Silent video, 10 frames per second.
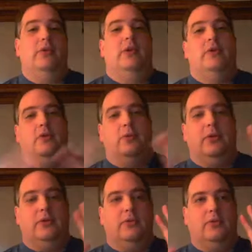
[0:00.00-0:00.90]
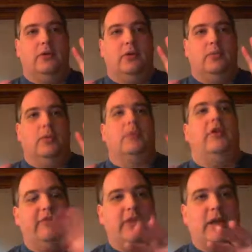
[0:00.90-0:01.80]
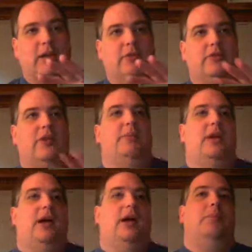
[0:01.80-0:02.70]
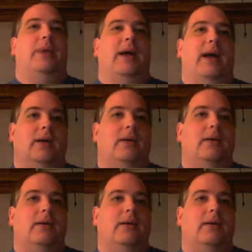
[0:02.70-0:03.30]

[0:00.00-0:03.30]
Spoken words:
So we're reflecting this API back,